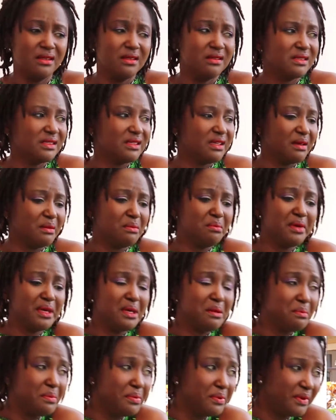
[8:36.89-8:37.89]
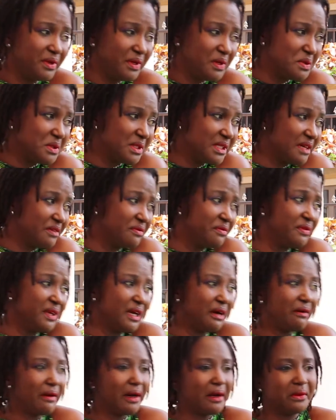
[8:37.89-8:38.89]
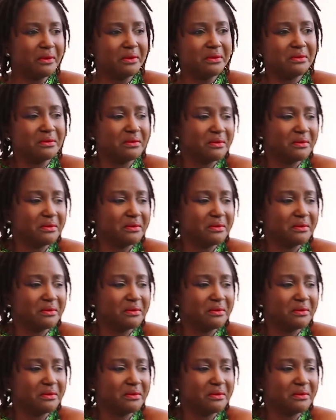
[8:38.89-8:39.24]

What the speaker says: say, babe, Yusuf, now wow.